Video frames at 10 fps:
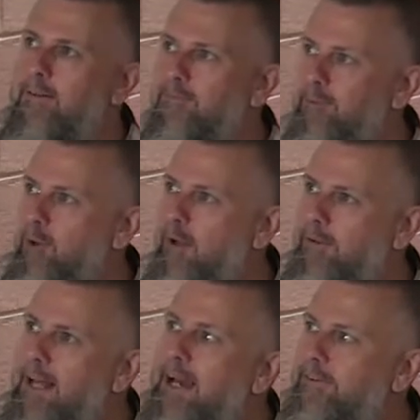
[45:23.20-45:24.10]
so on
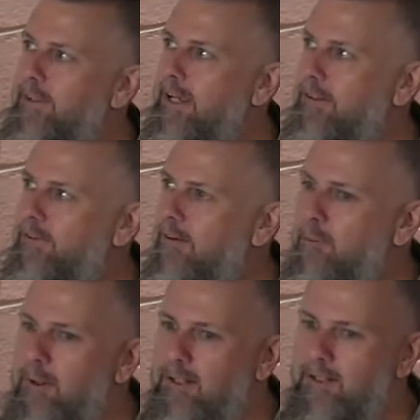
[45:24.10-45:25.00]
the last day, does
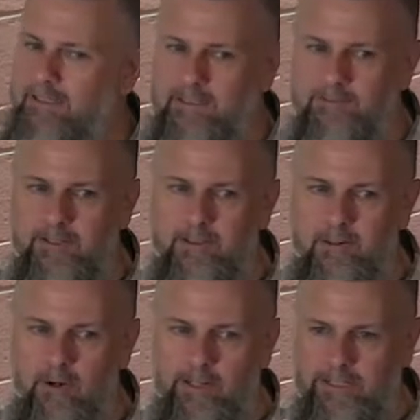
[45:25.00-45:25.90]
everybody like living,
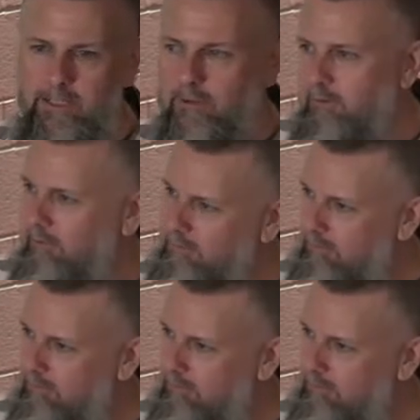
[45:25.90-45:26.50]
are they killed?